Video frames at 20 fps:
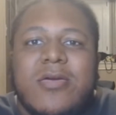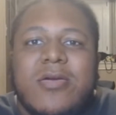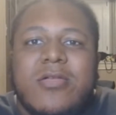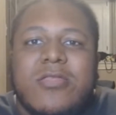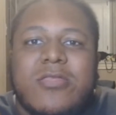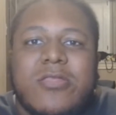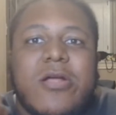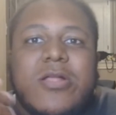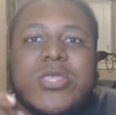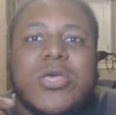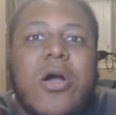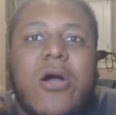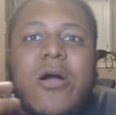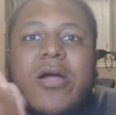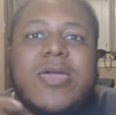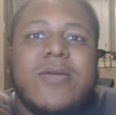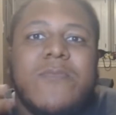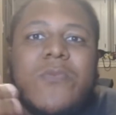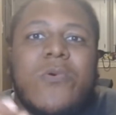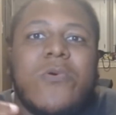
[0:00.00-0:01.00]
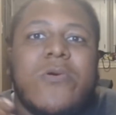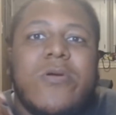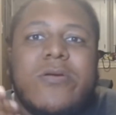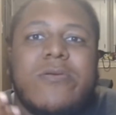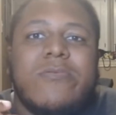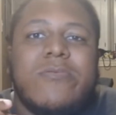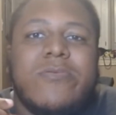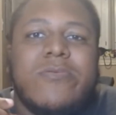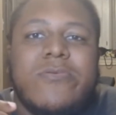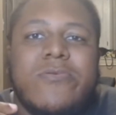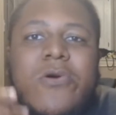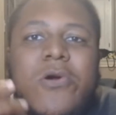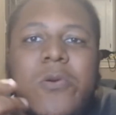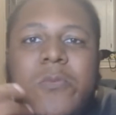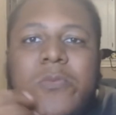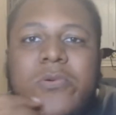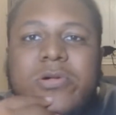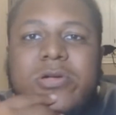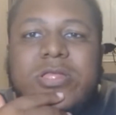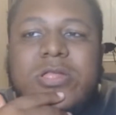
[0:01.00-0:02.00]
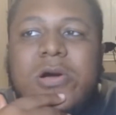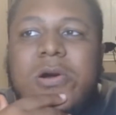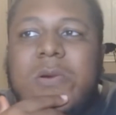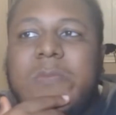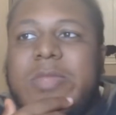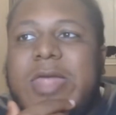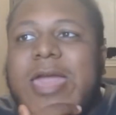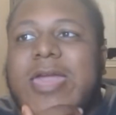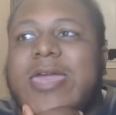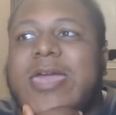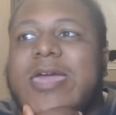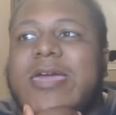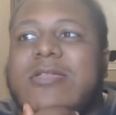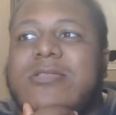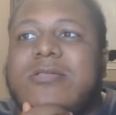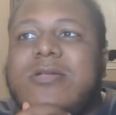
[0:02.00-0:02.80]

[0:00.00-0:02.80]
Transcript: start talking more normal or so. But I guess